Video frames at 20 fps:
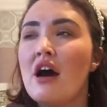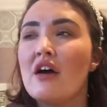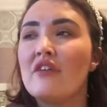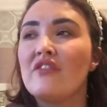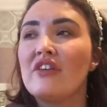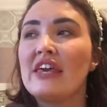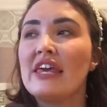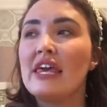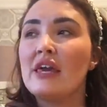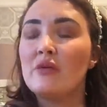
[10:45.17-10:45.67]
I
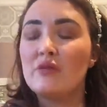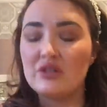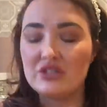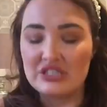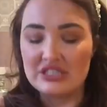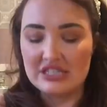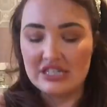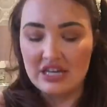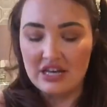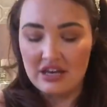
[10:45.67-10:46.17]
think it
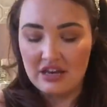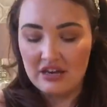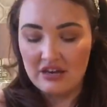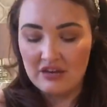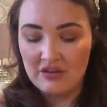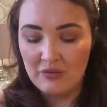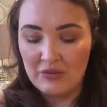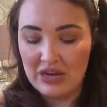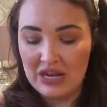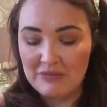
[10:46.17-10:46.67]
was
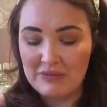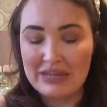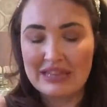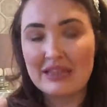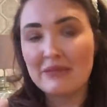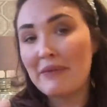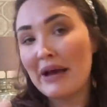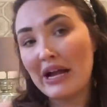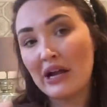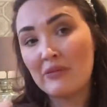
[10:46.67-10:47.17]
the when I made
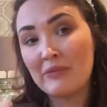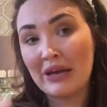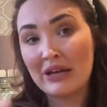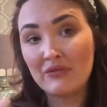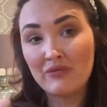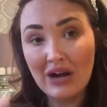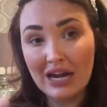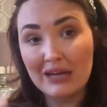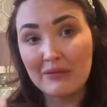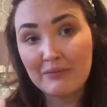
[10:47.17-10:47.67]
the
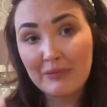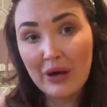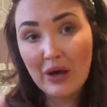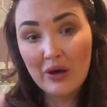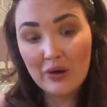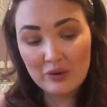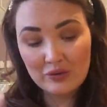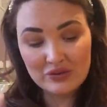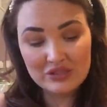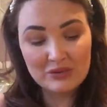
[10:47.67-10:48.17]
macrame
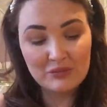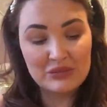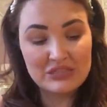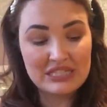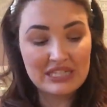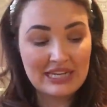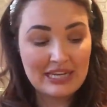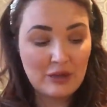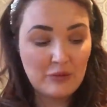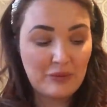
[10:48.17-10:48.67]
rainbows and we
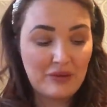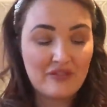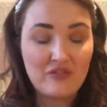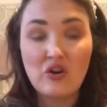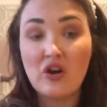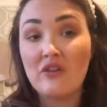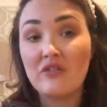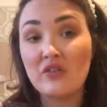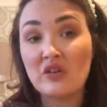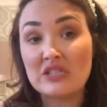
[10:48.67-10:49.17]
done a little bit of
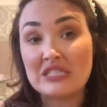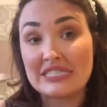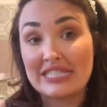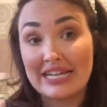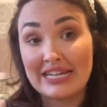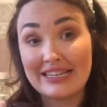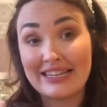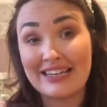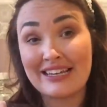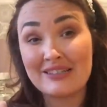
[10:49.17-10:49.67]
coffee
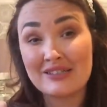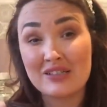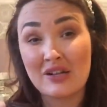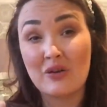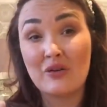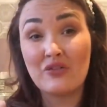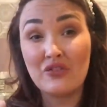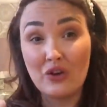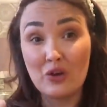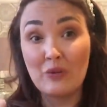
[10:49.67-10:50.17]
staining.
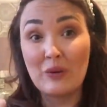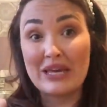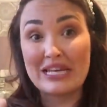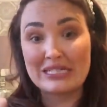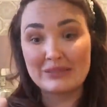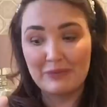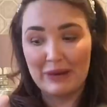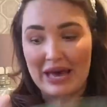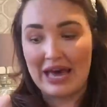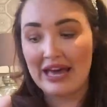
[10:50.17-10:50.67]
So a few
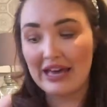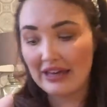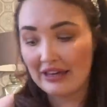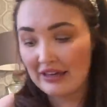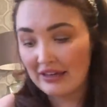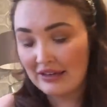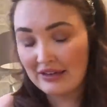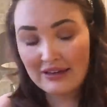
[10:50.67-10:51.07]
weeks back.